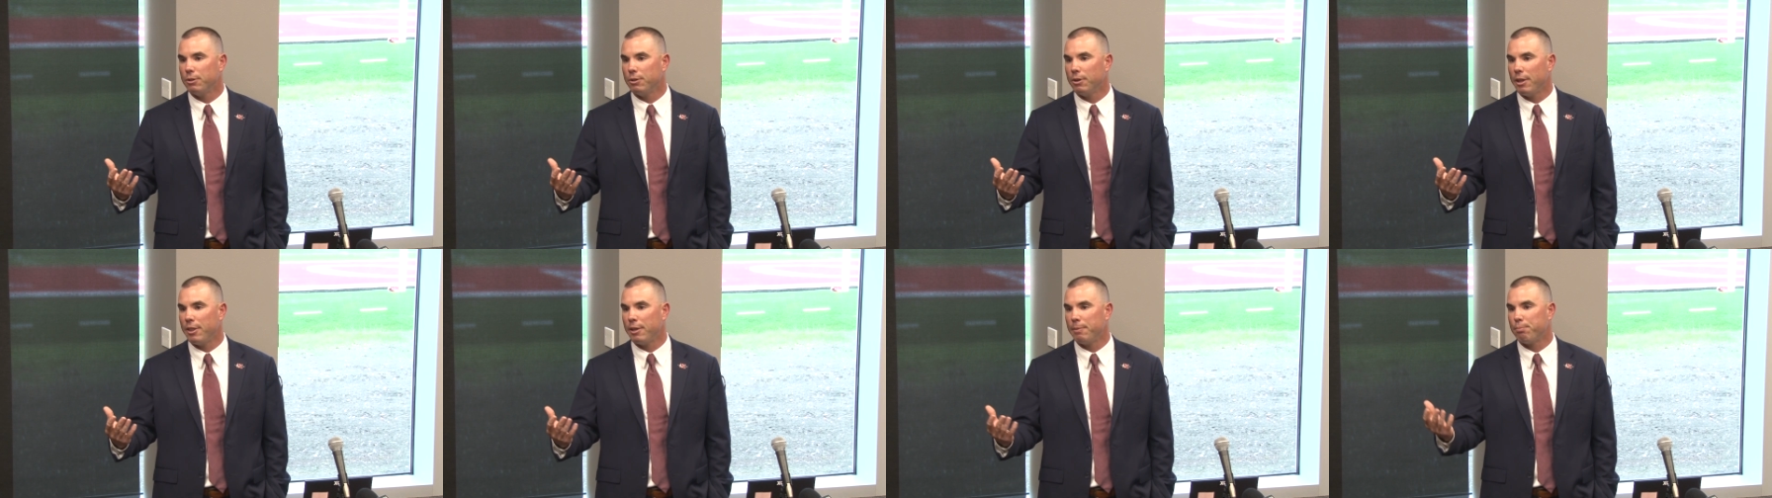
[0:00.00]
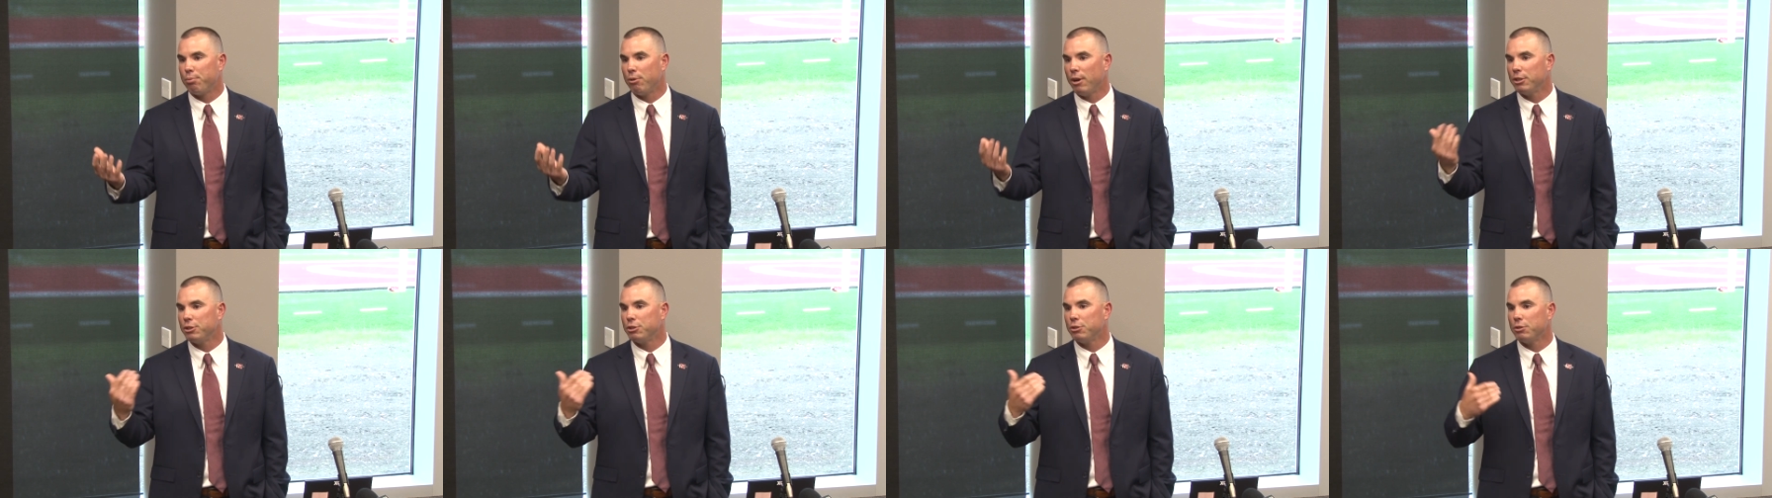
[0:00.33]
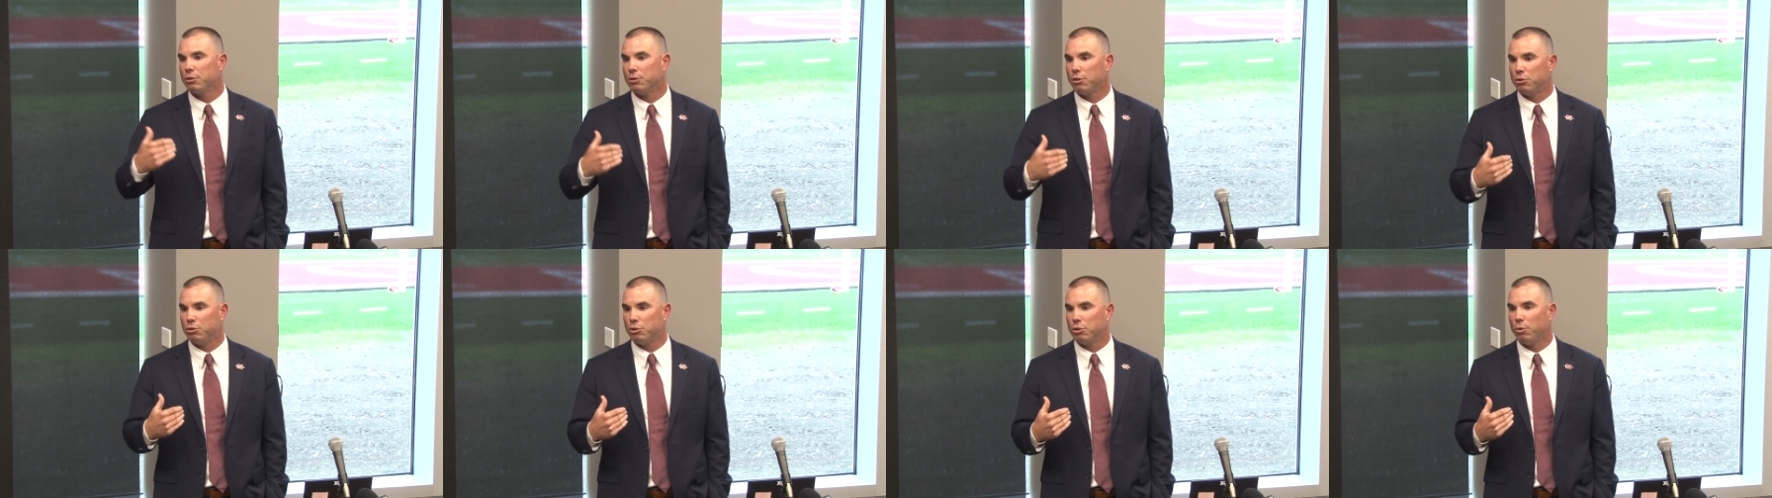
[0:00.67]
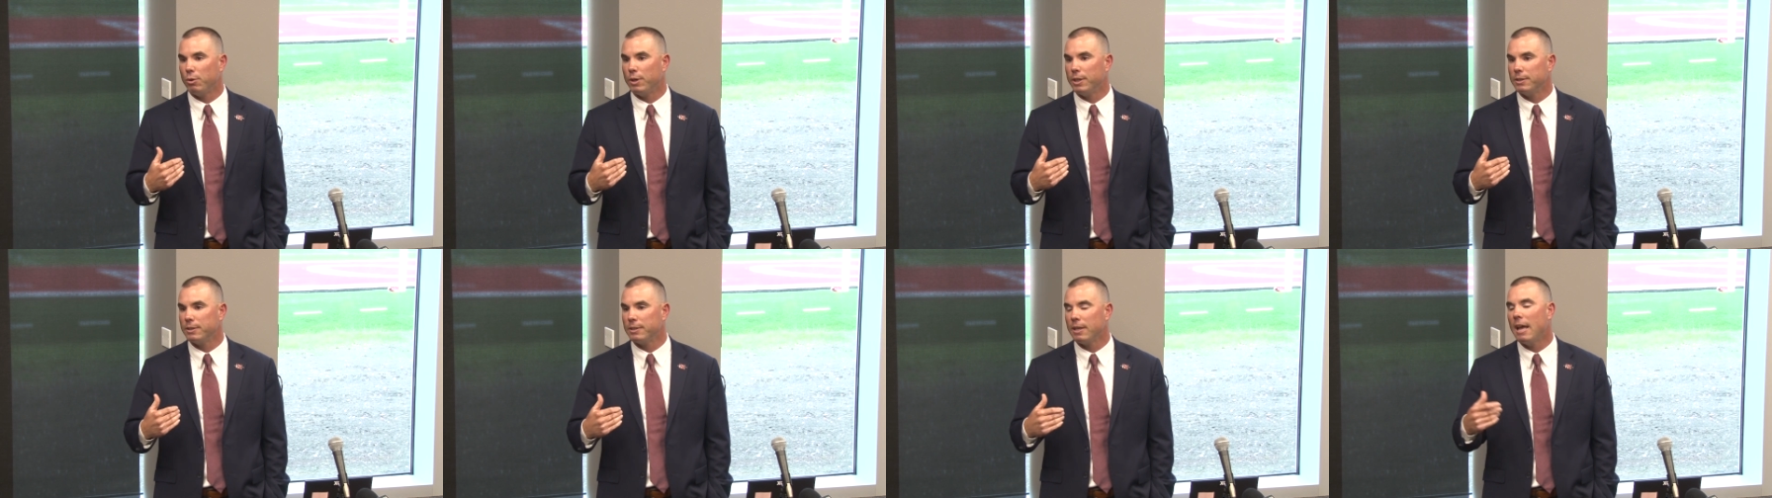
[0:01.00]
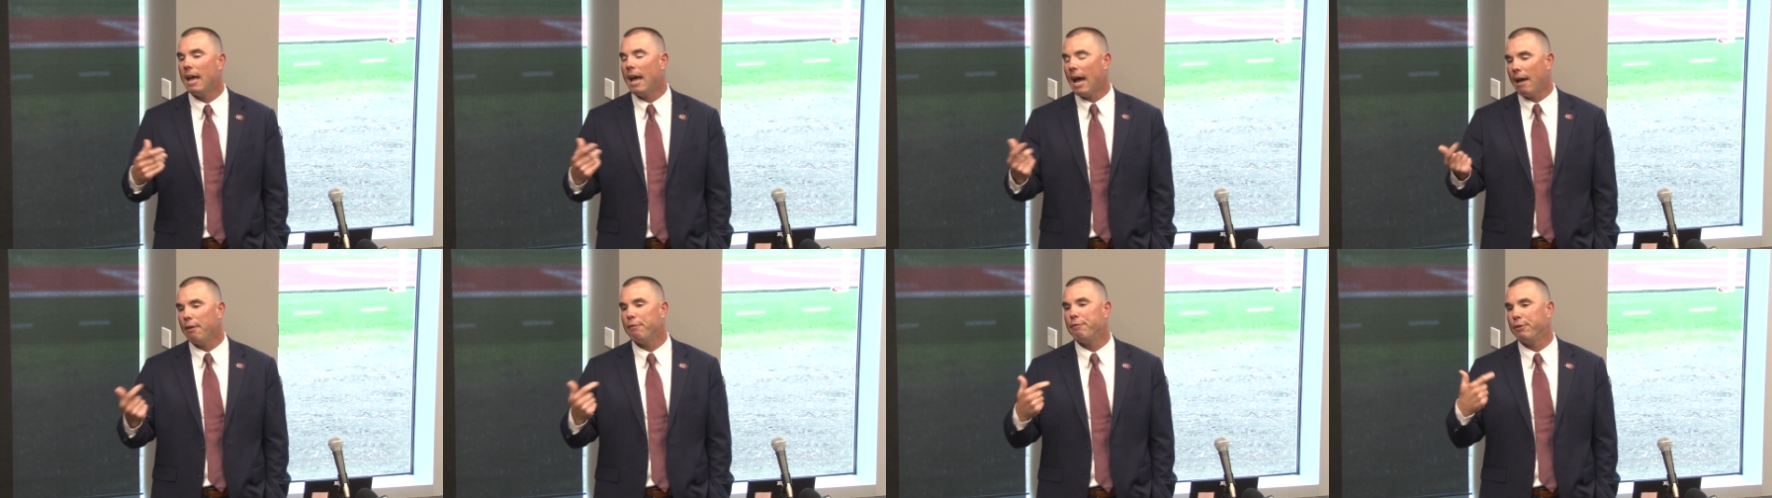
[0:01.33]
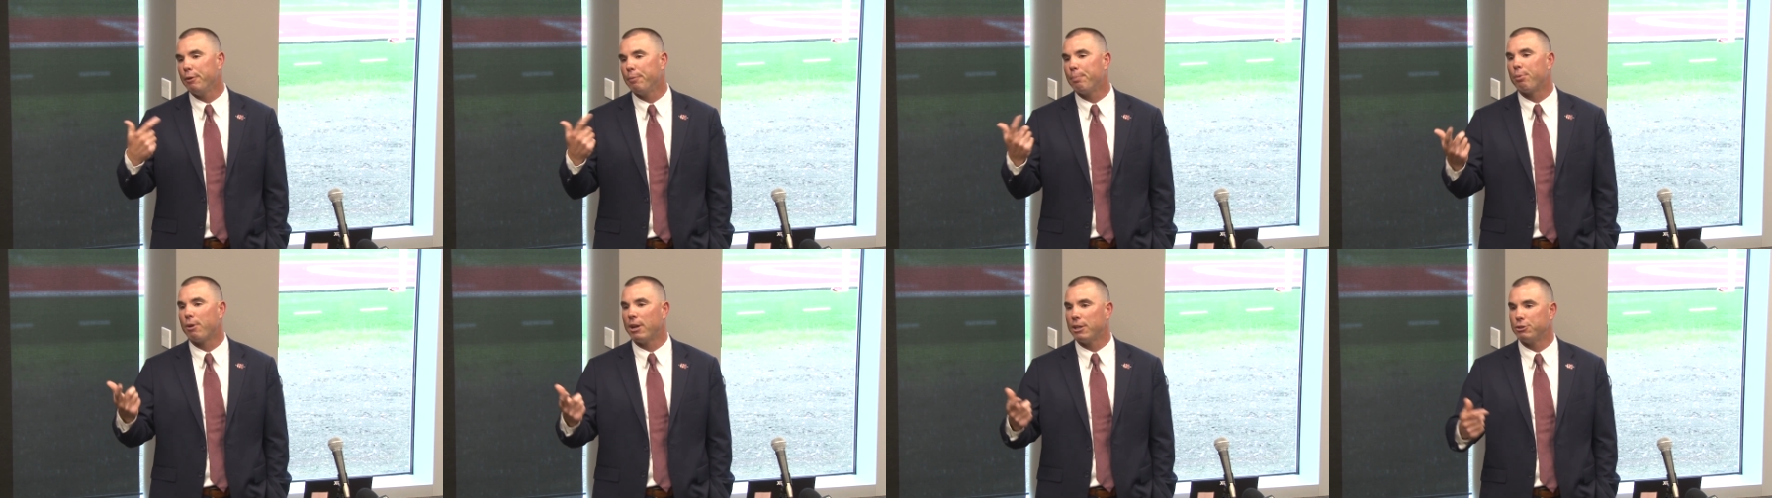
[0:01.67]
I think pressure is a choice. I
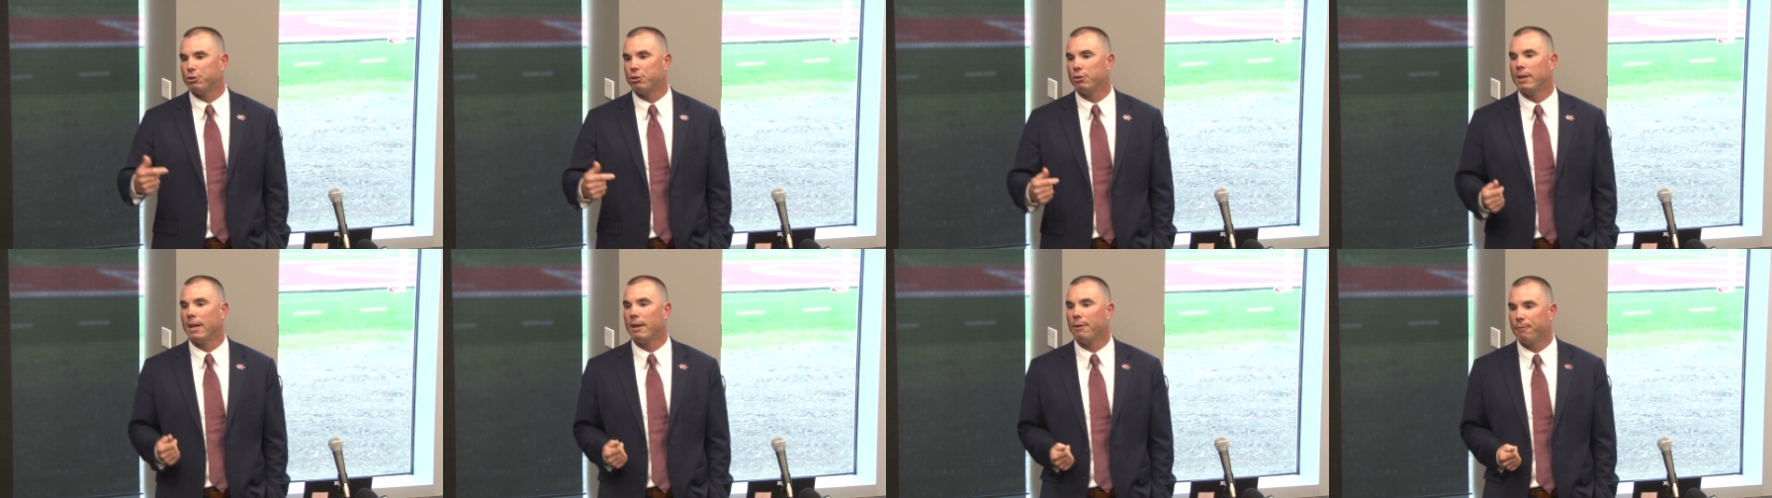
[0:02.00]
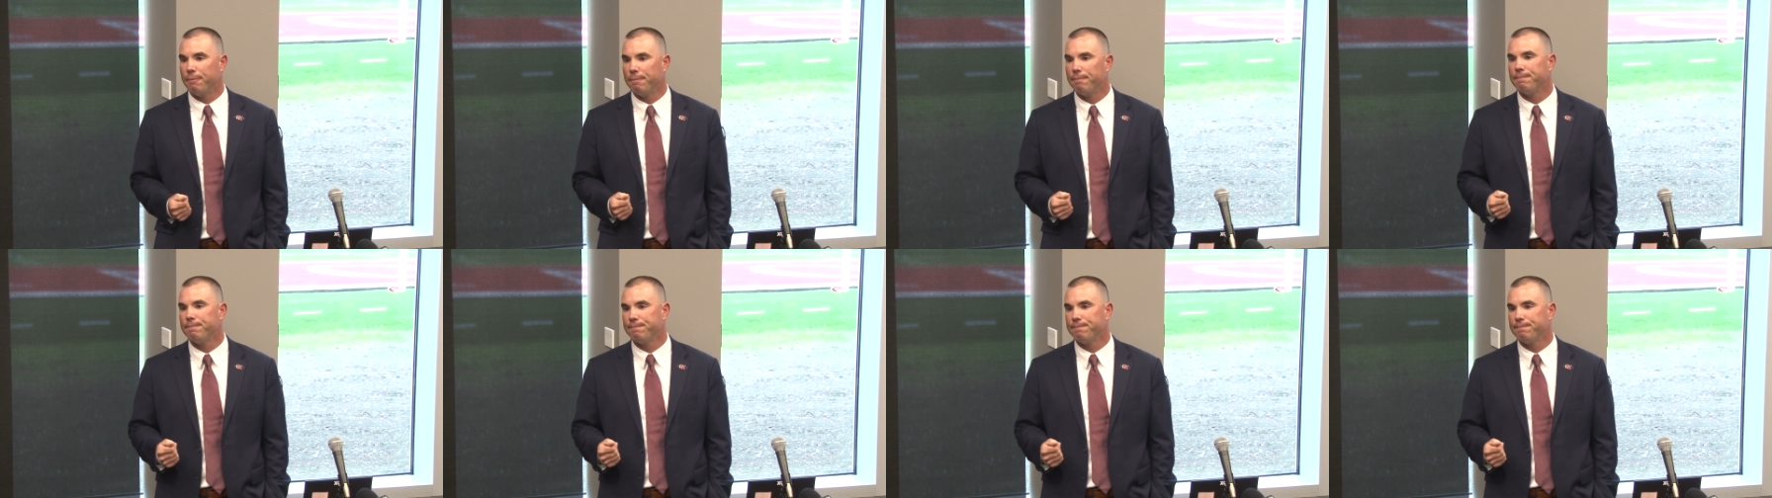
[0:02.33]
feel pressure now.